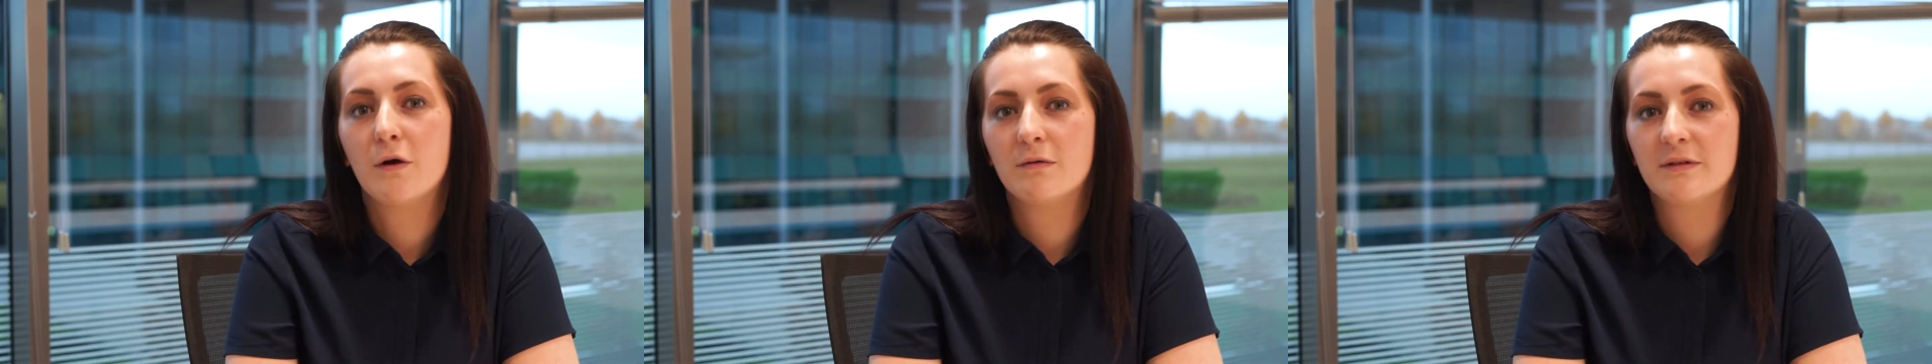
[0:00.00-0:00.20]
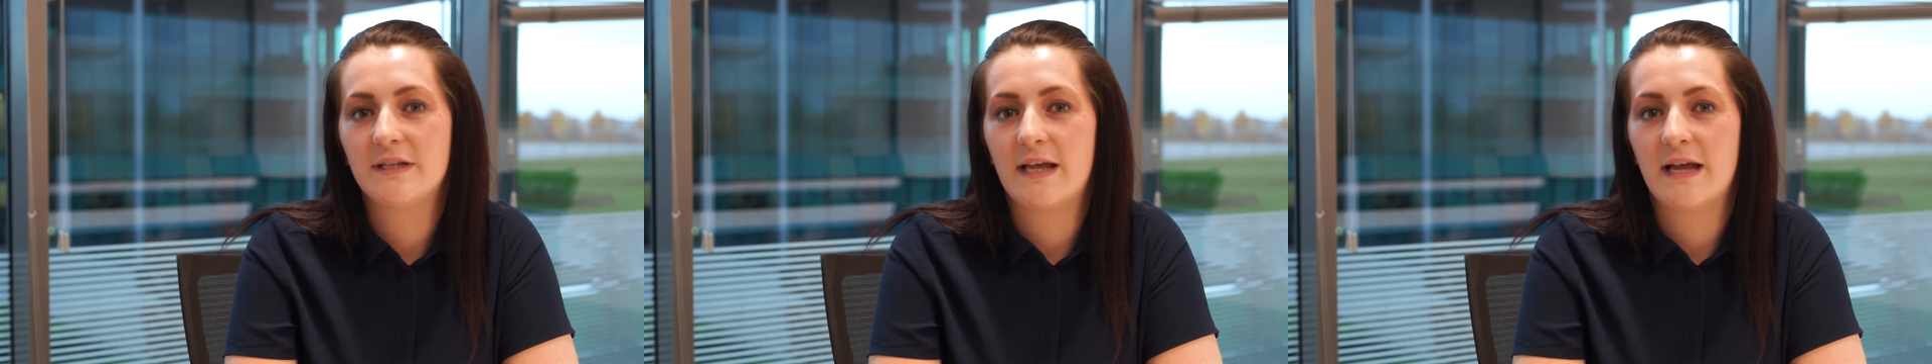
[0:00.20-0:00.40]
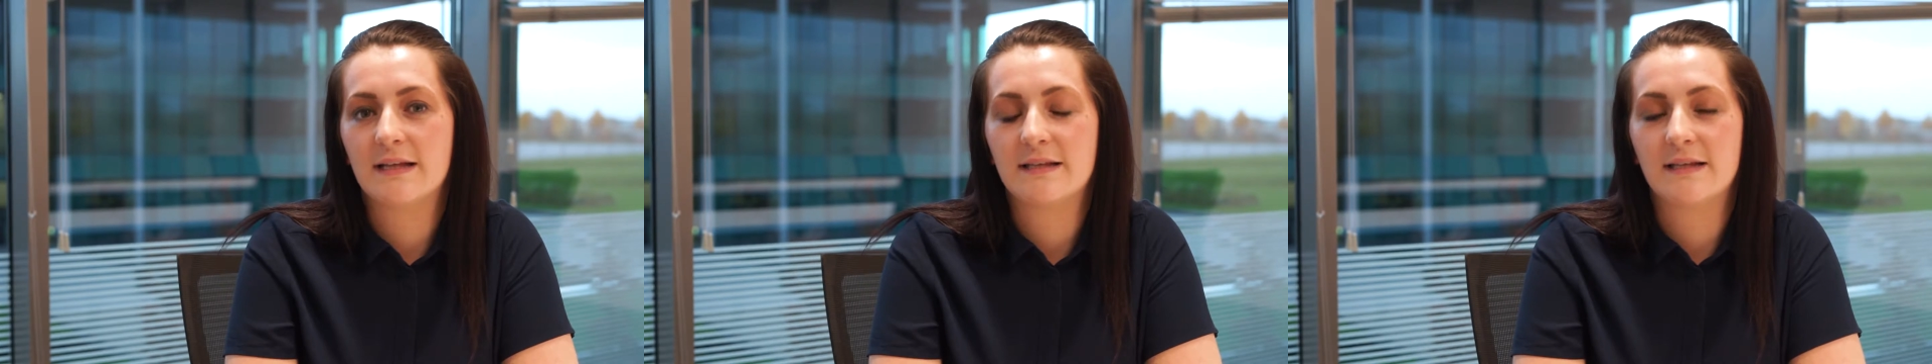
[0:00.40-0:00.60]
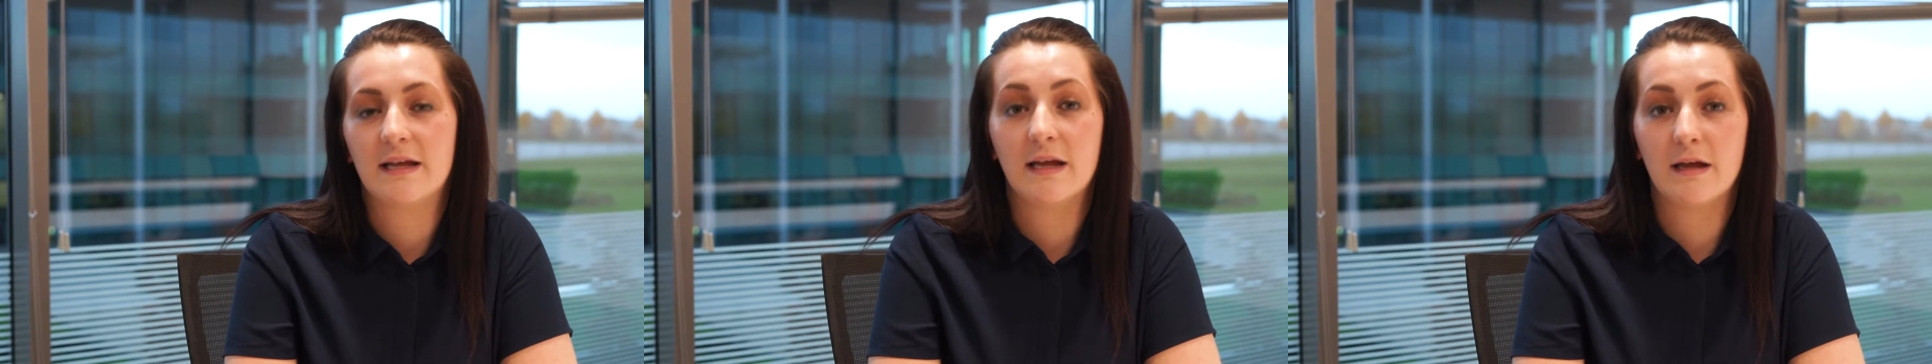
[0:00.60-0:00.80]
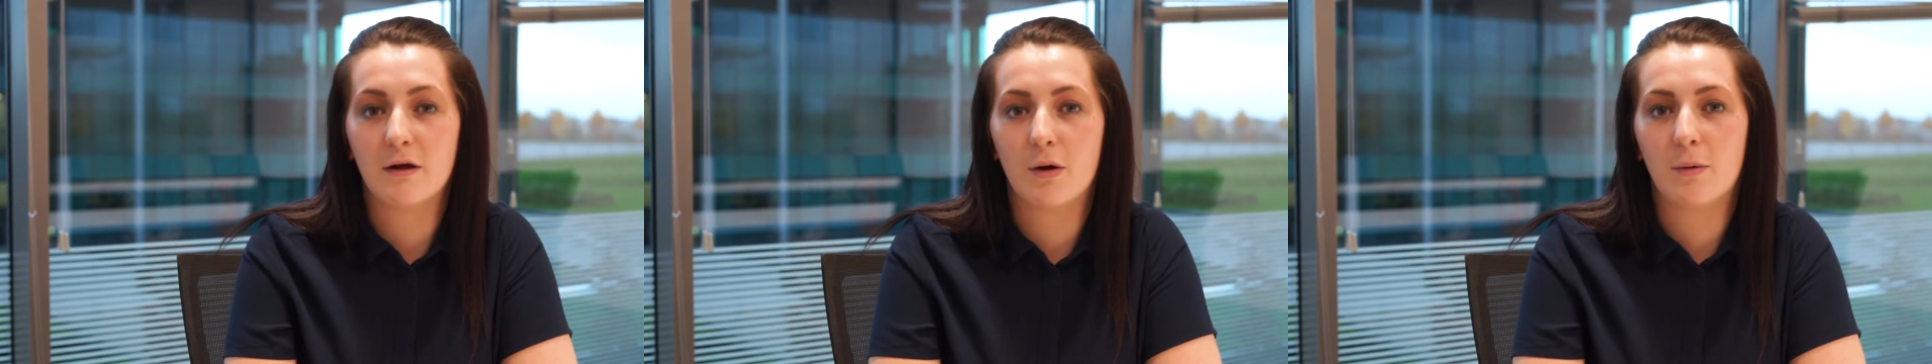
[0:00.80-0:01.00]
OCS
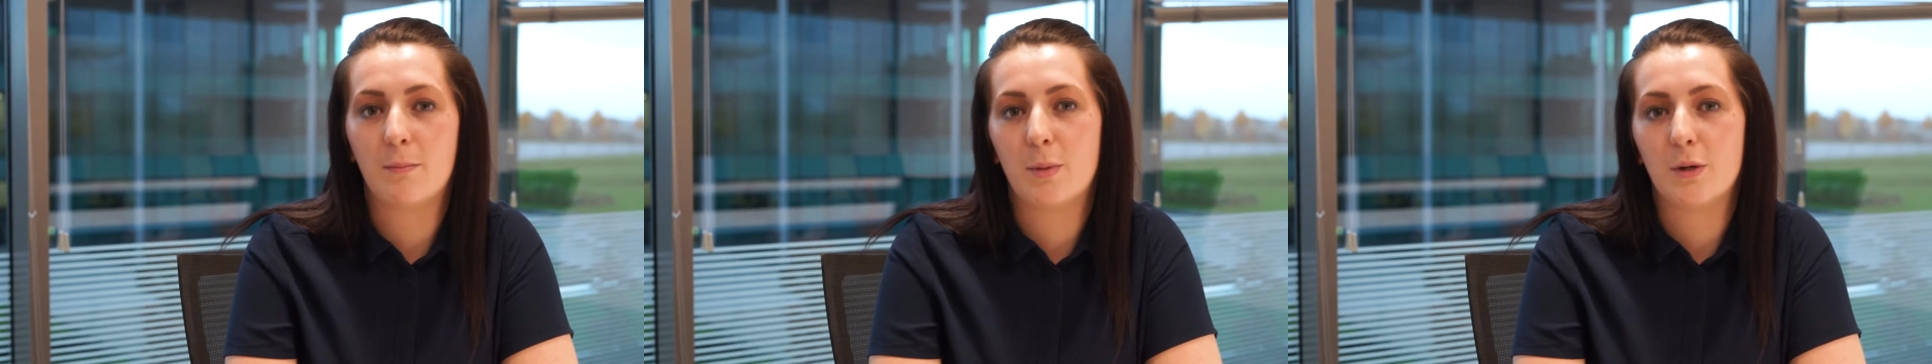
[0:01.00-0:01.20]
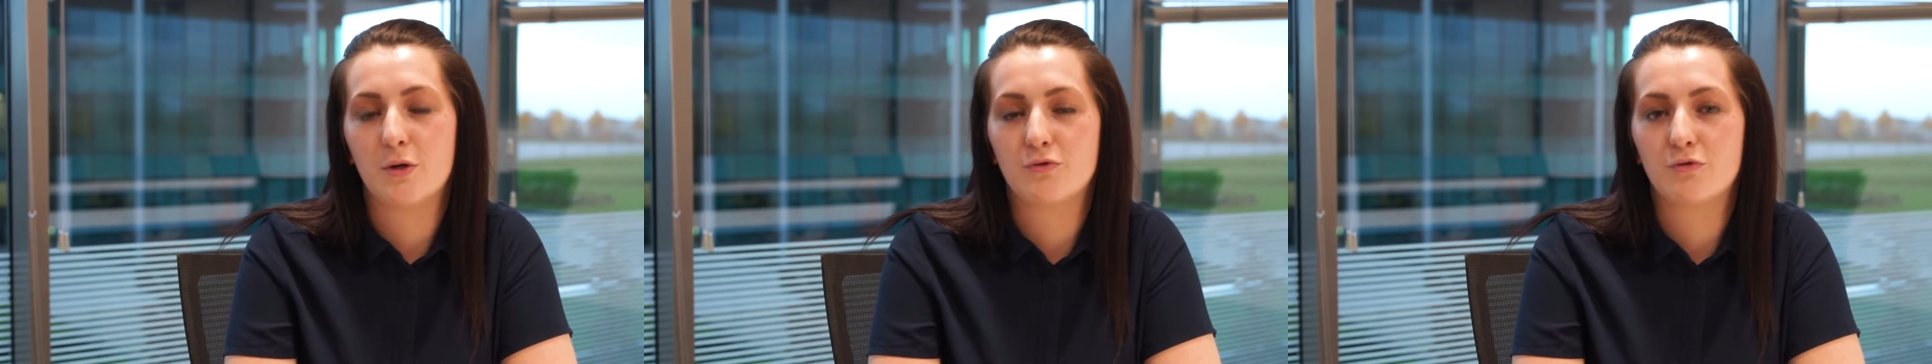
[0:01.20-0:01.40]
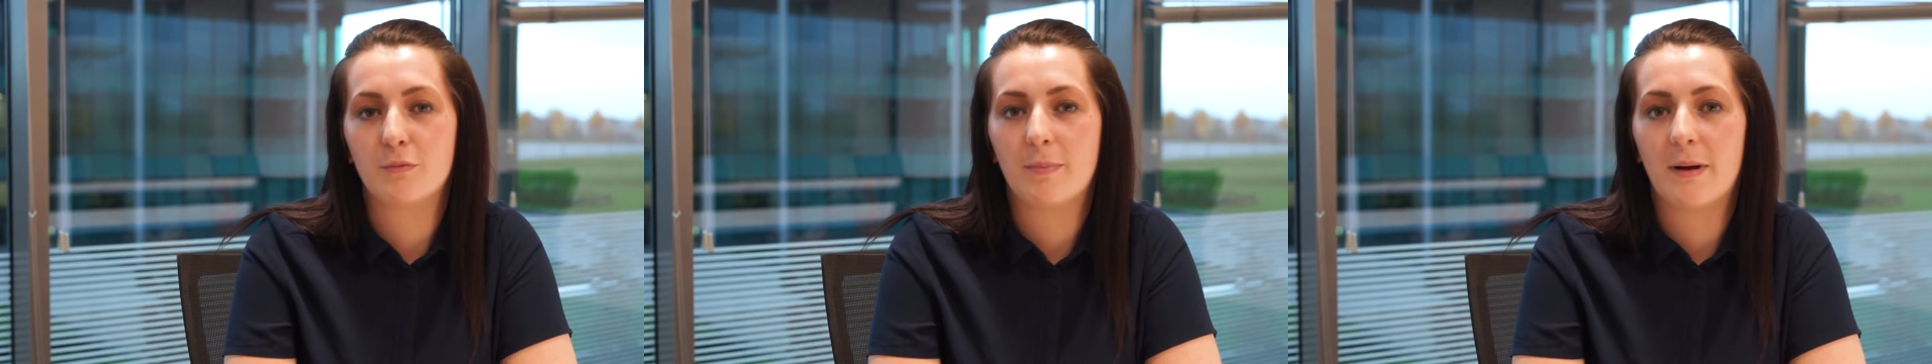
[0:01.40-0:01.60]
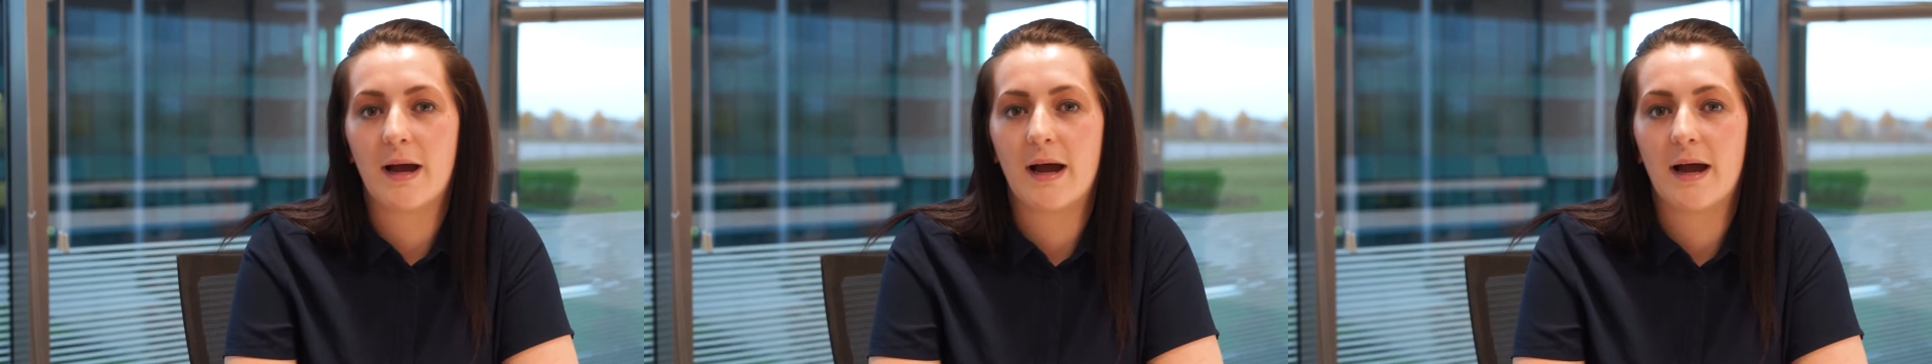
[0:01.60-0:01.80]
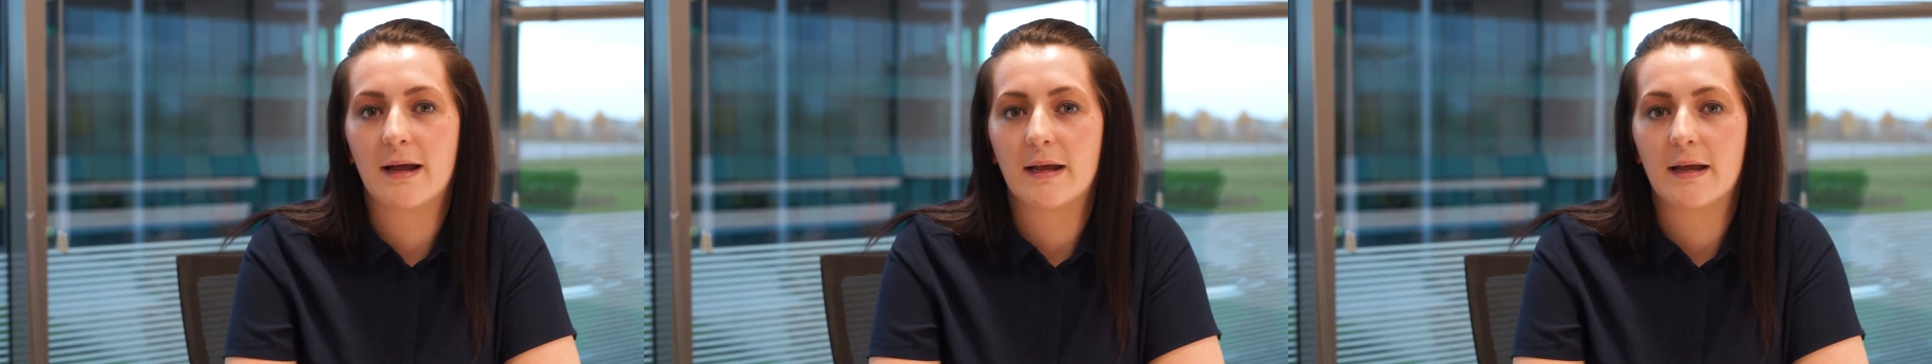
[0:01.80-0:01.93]
here on Birchwood Park.